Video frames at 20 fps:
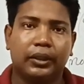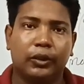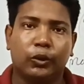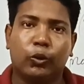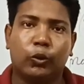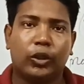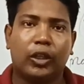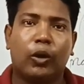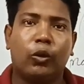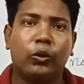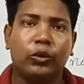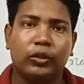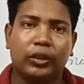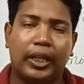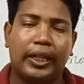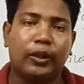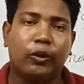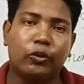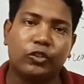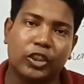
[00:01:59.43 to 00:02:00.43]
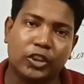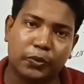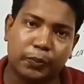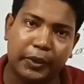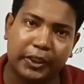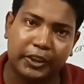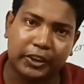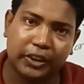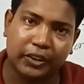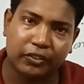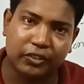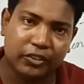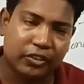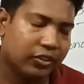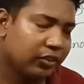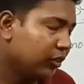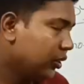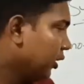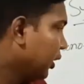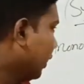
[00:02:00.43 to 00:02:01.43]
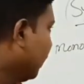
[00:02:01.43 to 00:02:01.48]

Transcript: No doubt and no suspicions.